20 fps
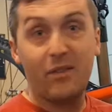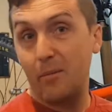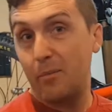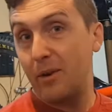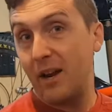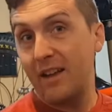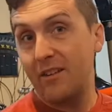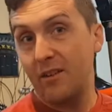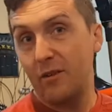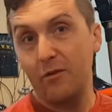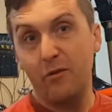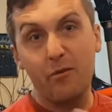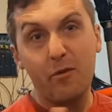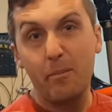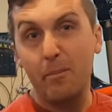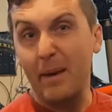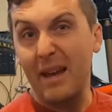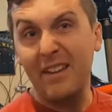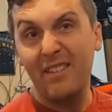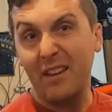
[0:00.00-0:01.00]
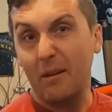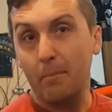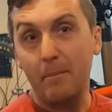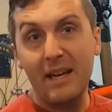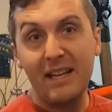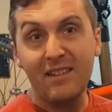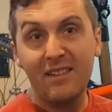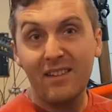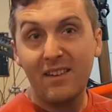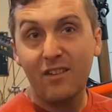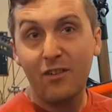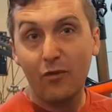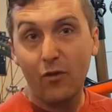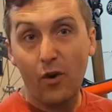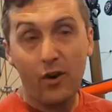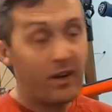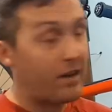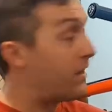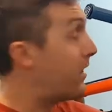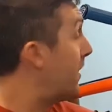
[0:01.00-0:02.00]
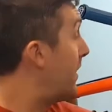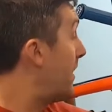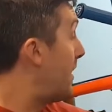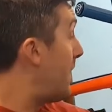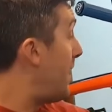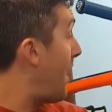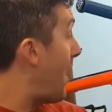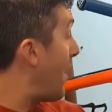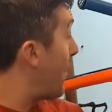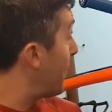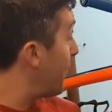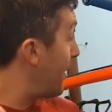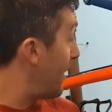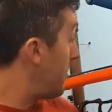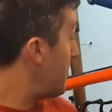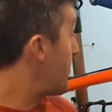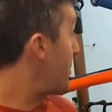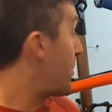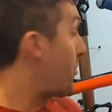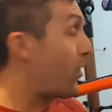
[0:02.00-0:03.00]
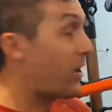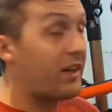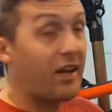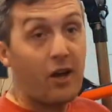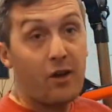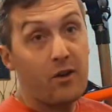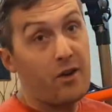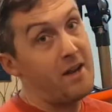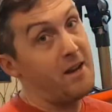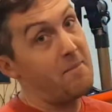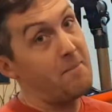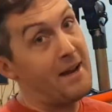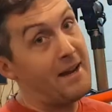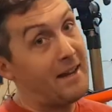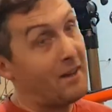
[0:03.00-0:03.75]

the price of the basic maintenance for it seems to work out, in my